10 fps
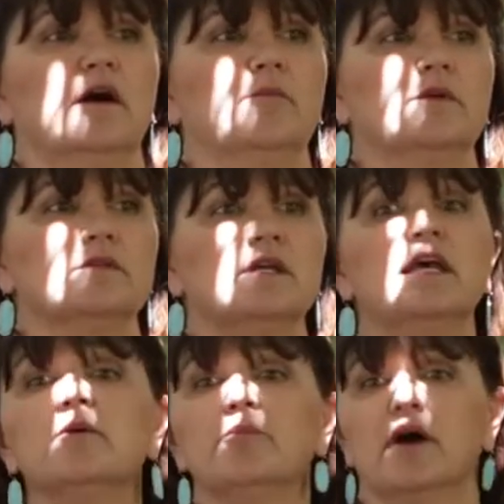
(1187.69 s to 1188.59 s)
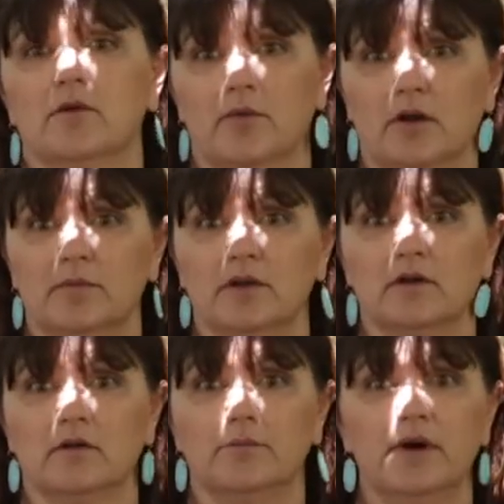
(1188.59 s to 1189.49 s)
um, is hit by the bark
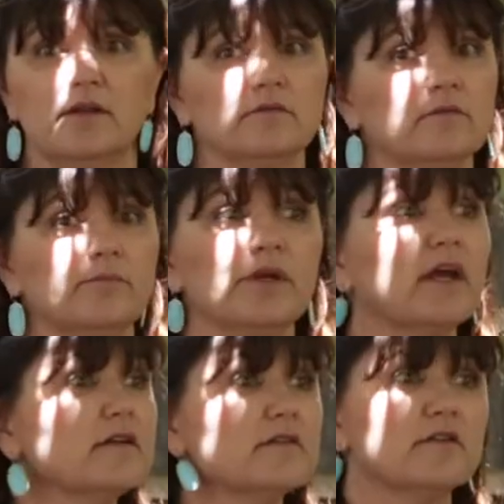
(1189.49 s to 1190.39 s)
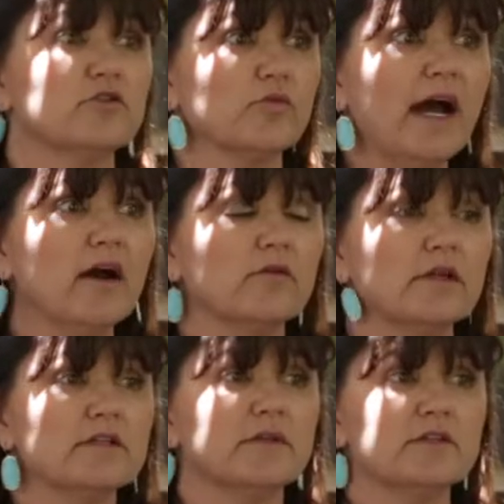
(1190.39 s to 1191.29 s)
beetle. But because this drought
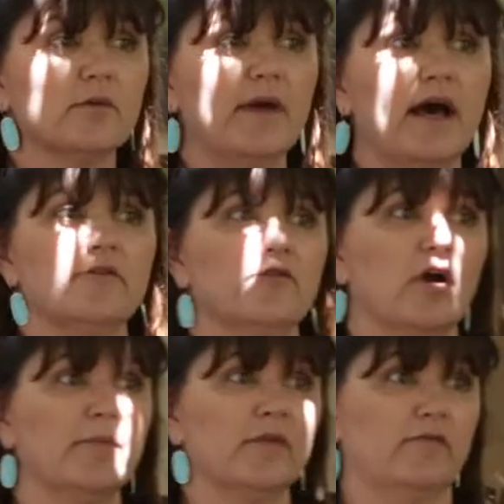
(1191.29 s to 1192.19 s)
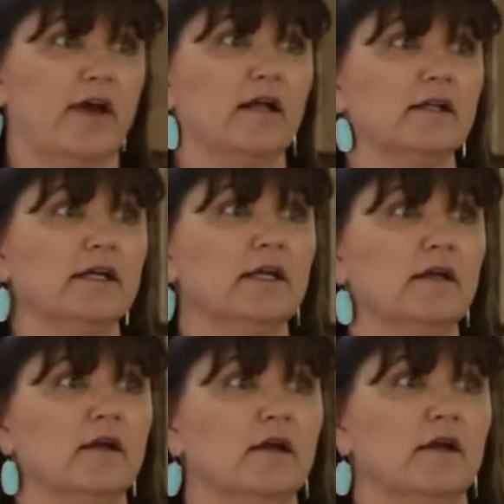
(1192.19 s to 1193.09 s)
has been so bad, if you're up in the valley,
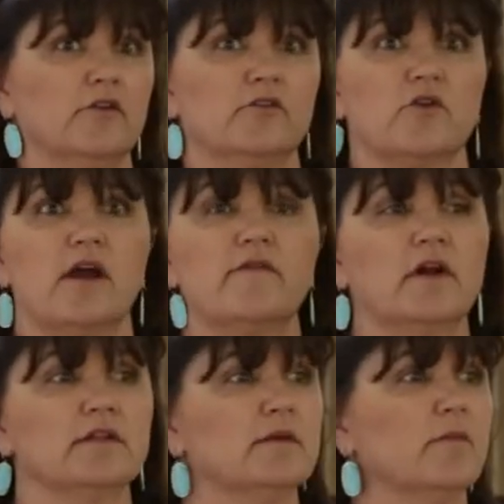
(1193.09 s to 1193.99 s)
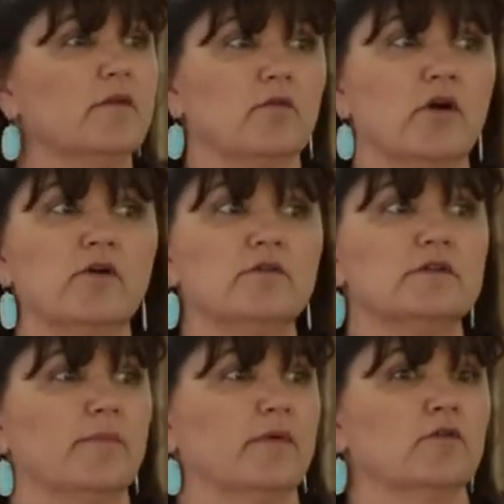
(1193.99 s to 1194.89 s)
and you're driving on some of the
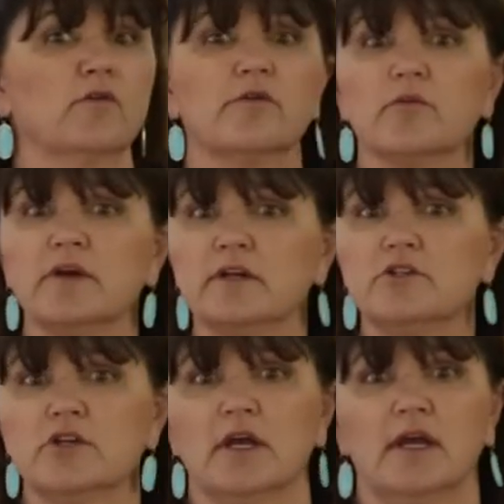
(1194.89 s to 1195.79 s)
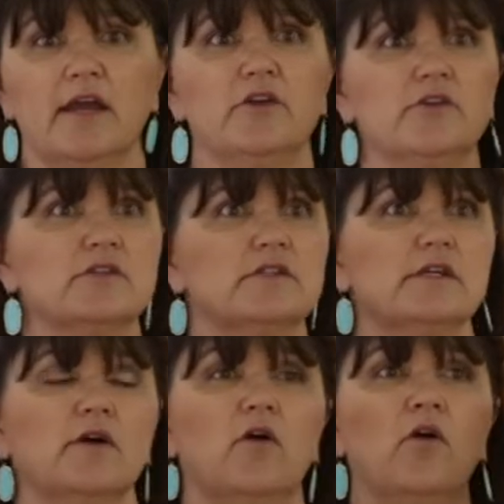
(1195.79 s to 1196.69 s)
roads up in Northridge, and you just
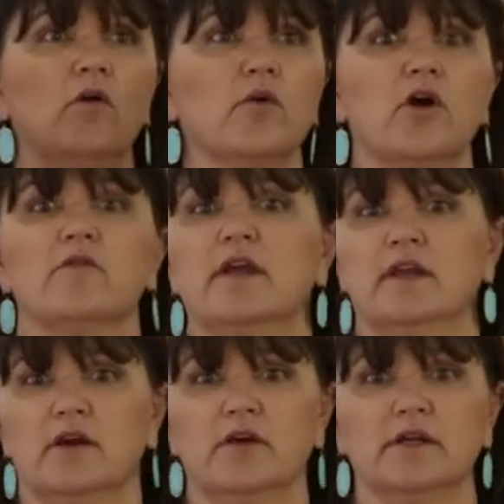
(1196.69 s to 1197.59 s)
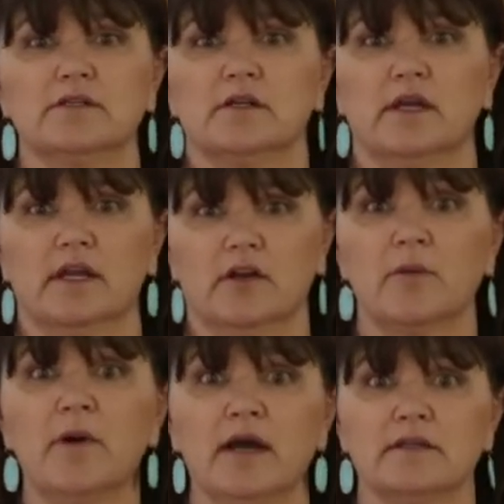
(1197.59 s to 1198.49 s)
see a whole row of canaries,
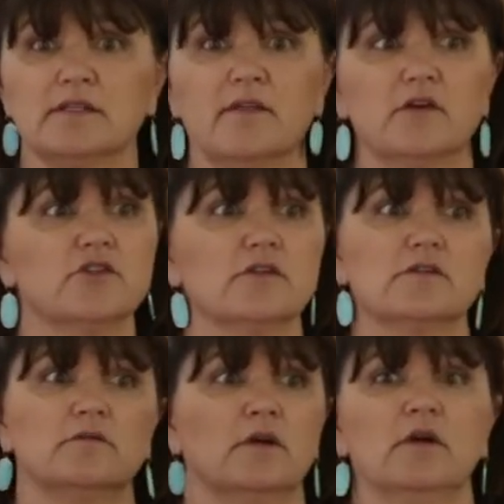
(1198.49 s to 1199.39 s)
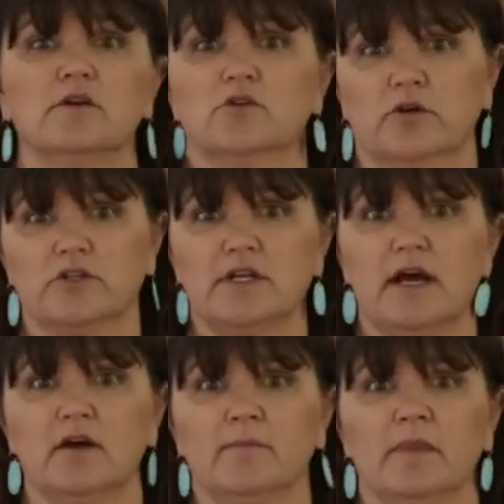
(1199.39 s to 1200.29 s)
canary pines, and they're just torched
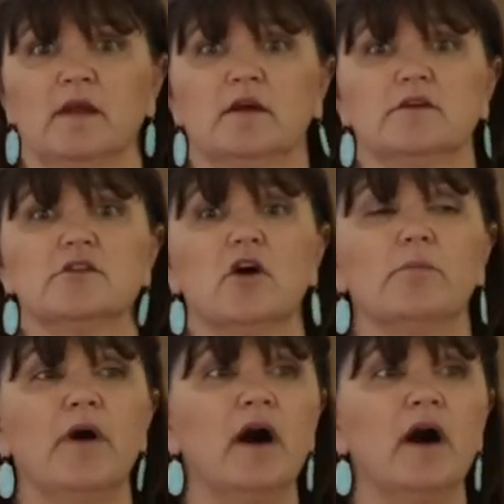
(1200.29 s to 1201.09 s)
out. So